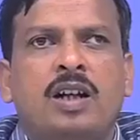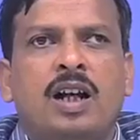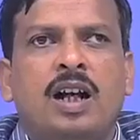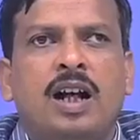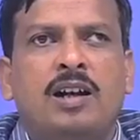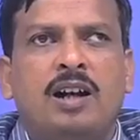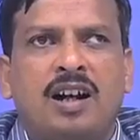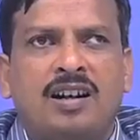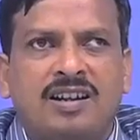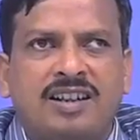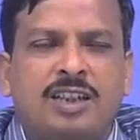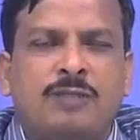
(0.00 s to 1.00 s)
and under
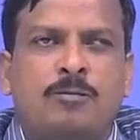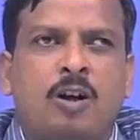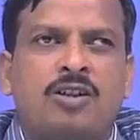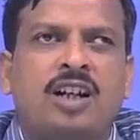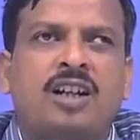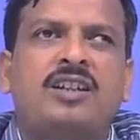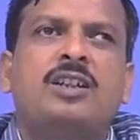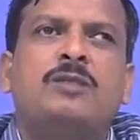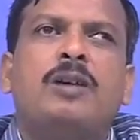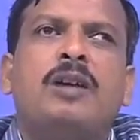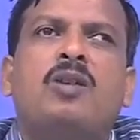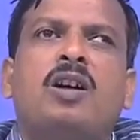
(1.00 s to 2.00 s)
this project this
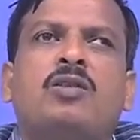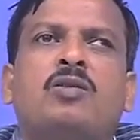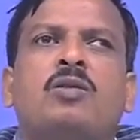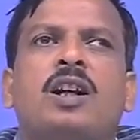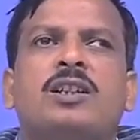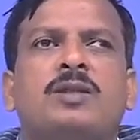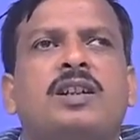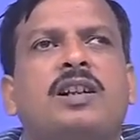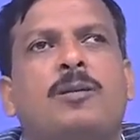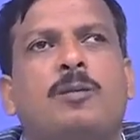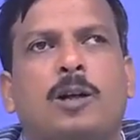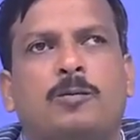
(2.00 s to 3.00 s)
framework tool has been
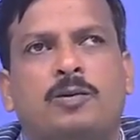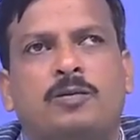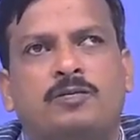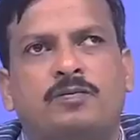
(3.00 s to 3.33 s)
developed,